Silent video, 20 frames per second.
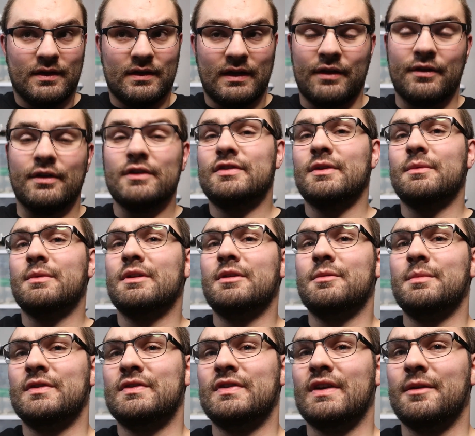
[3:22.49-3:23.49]
Now there's something
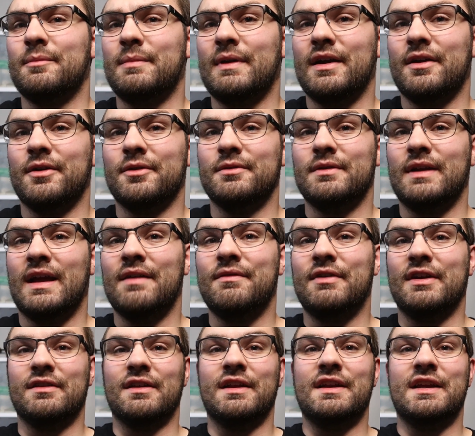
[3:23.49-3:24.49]
to be said about
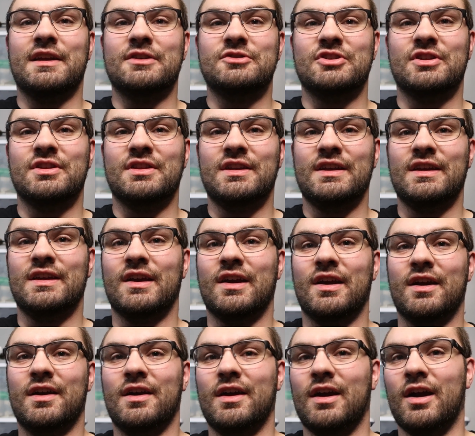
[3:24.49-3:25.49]
having lineage in the
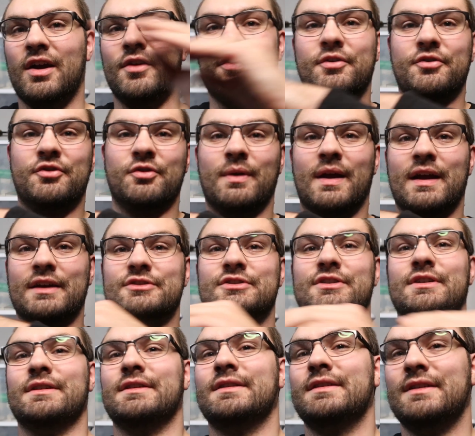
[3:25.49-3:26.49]
other
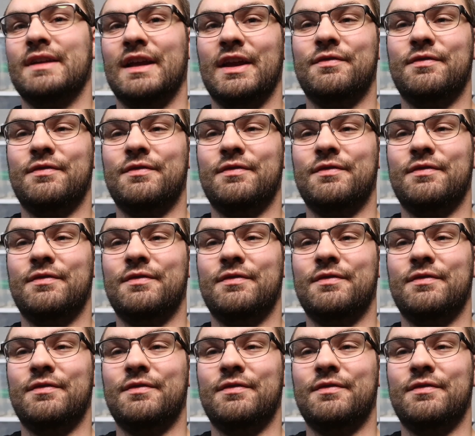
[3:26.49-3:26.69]
direction.